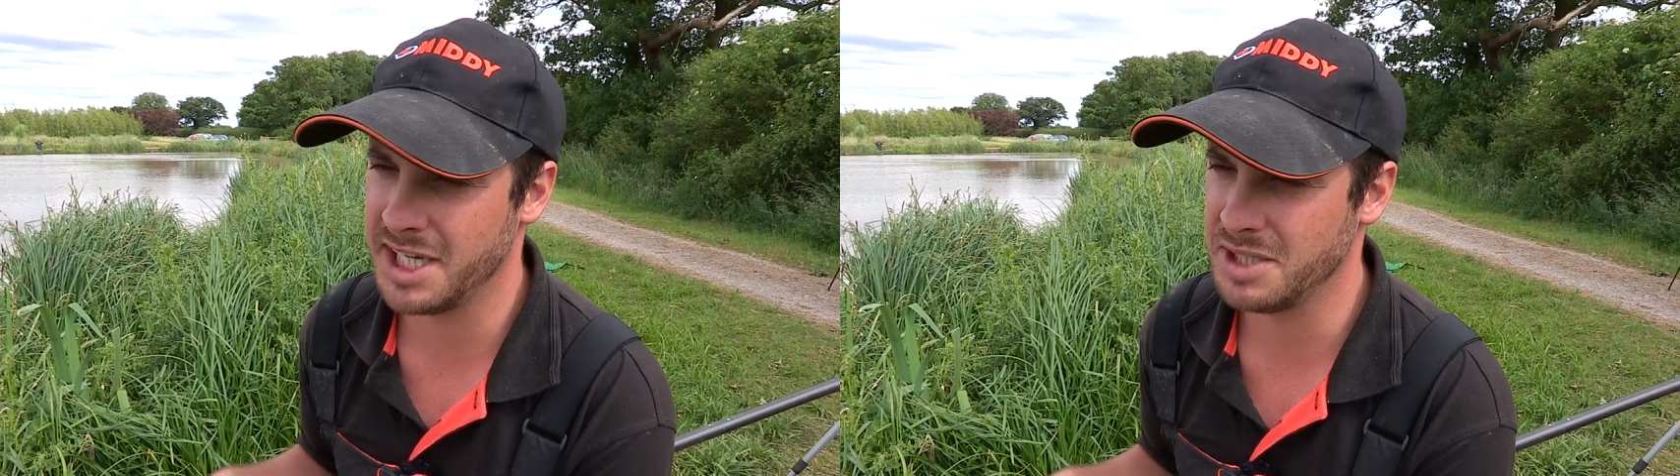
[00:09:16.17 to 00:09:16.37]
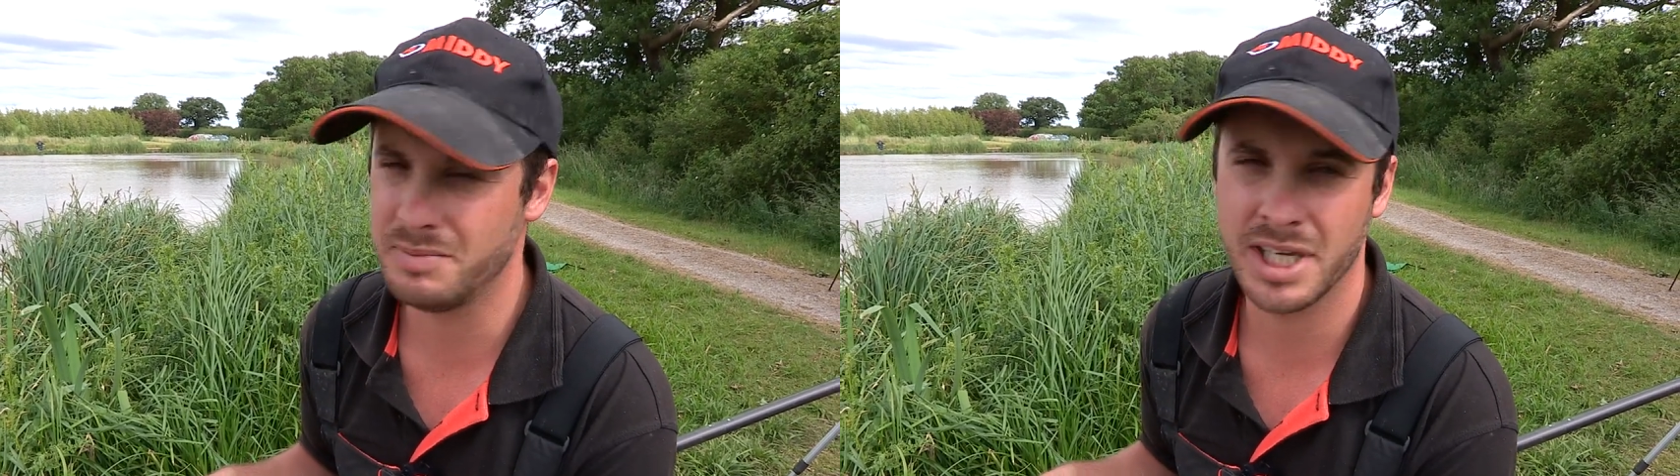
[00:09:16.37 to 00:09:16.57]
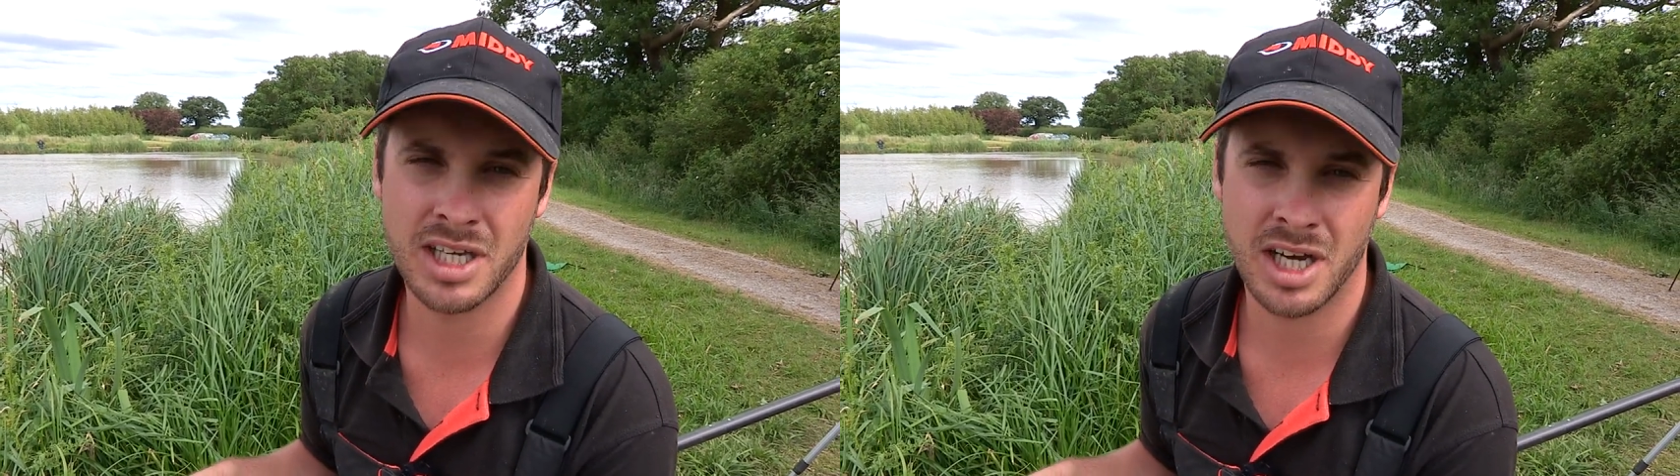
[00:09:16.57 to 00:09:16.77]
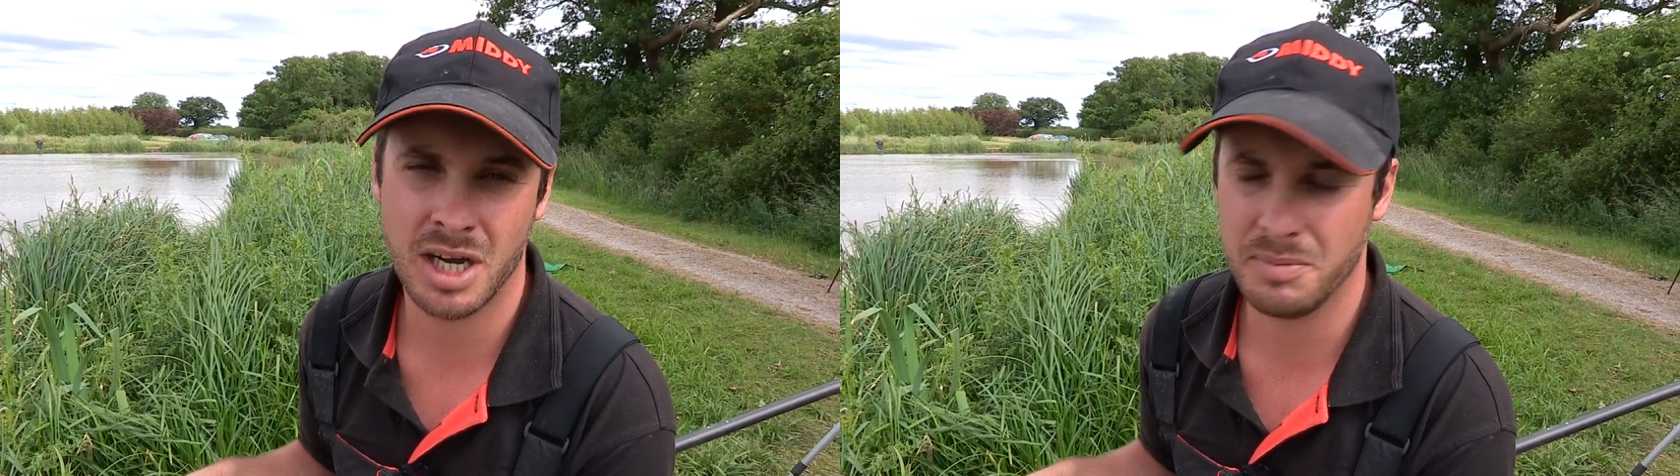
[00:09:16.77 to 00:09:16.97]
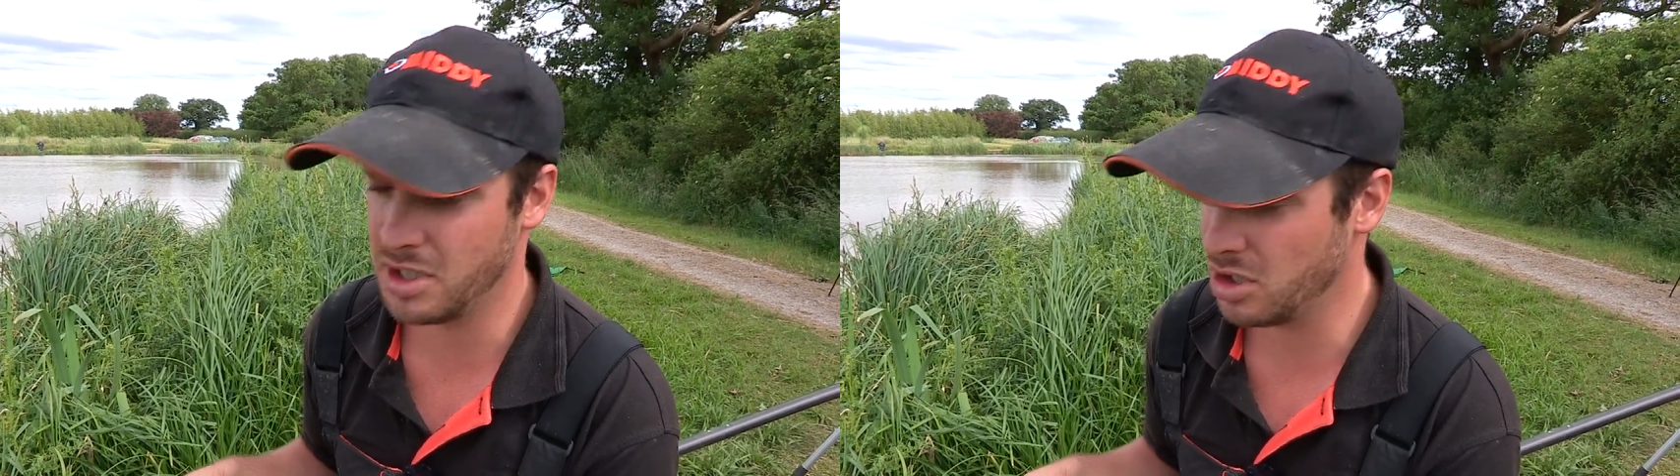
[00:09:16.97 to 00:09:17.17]
these big
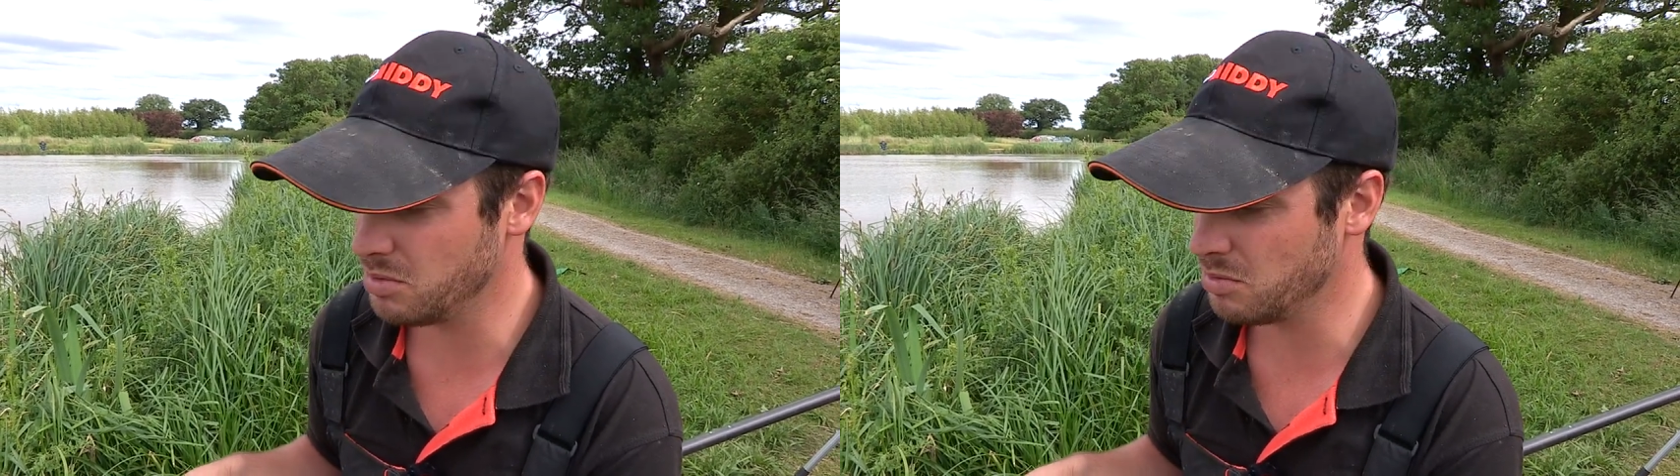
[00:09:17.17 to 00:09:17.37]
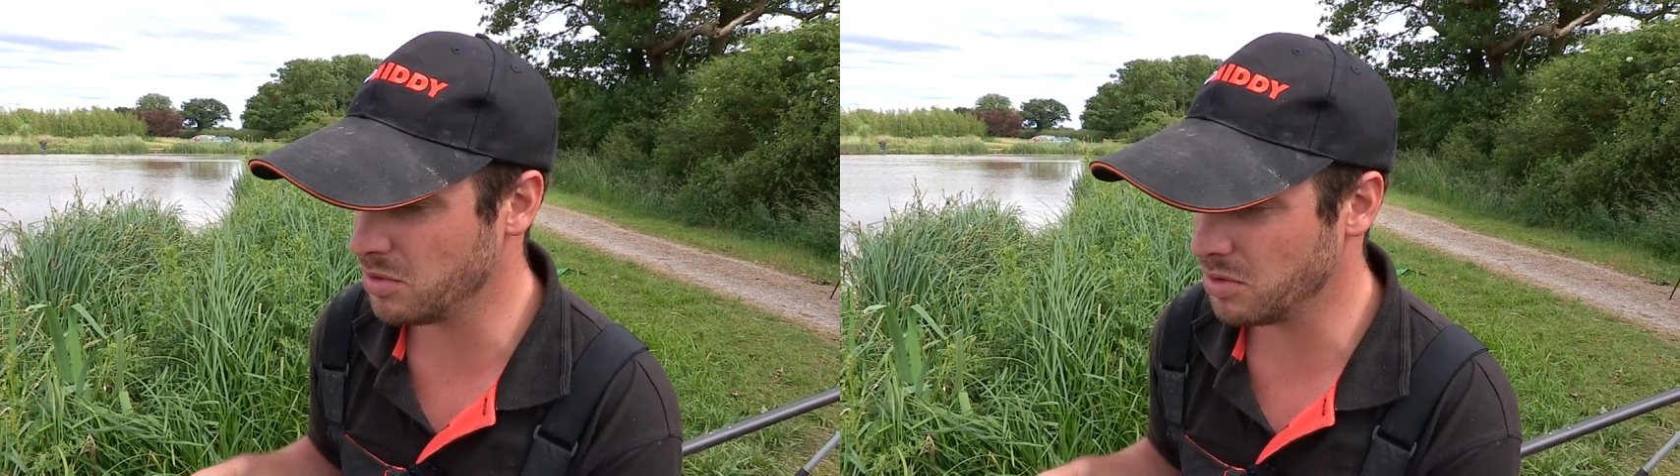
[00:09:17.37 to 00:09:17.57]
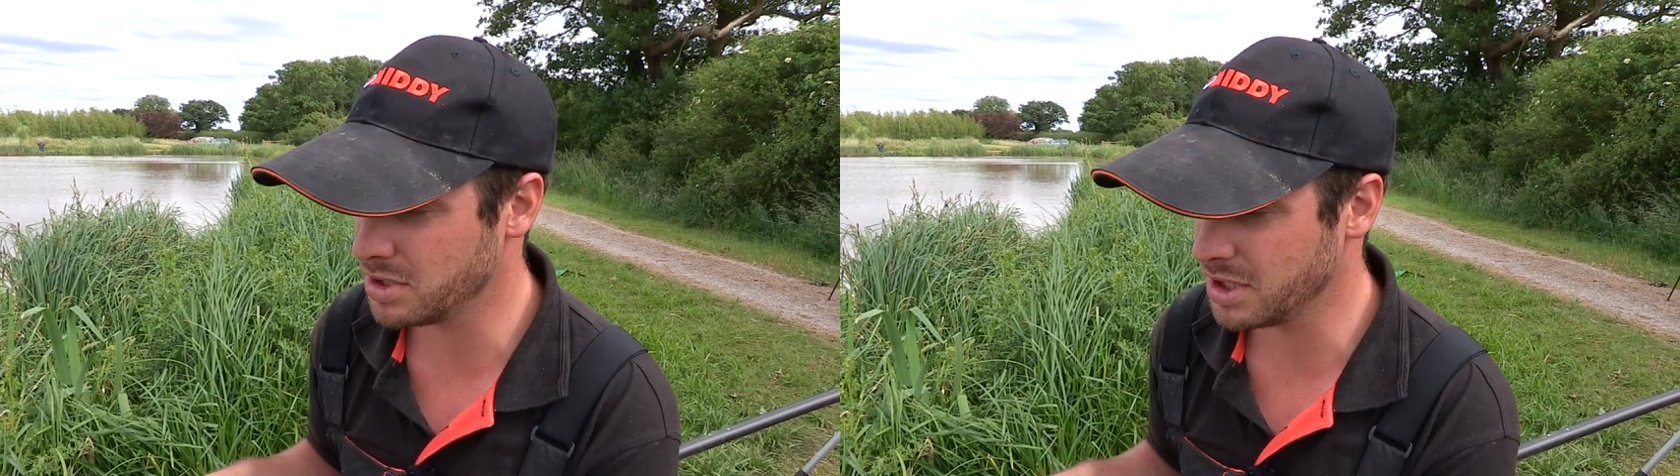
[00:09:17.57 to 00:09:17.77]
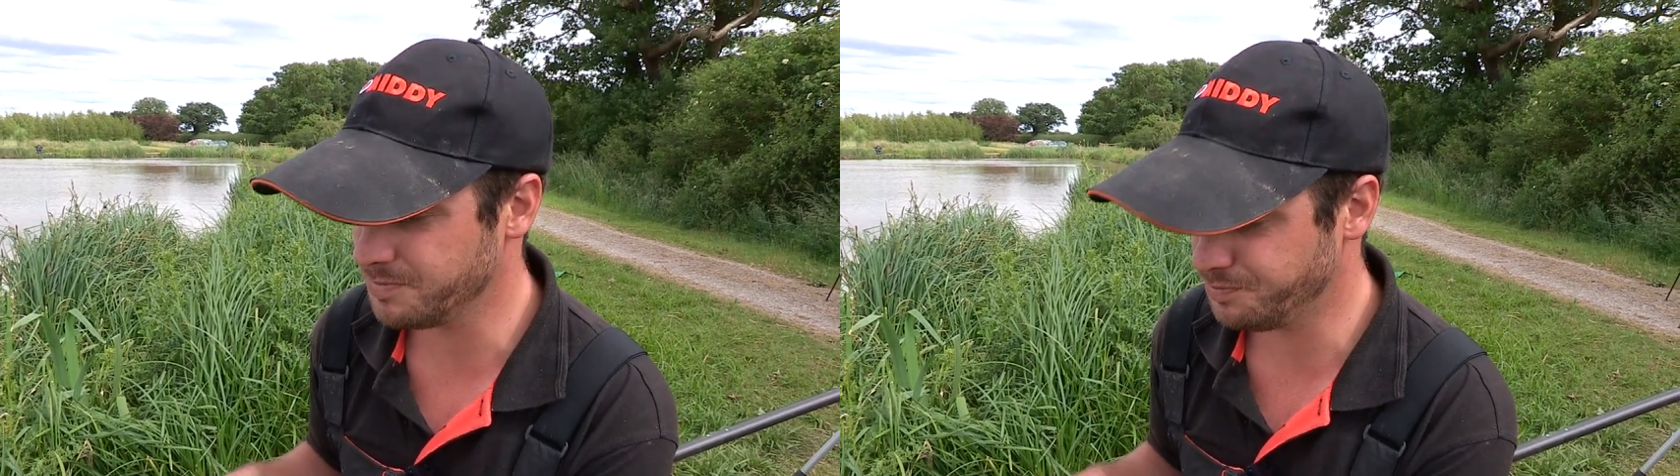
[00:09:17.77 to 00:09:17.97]
carp in open water.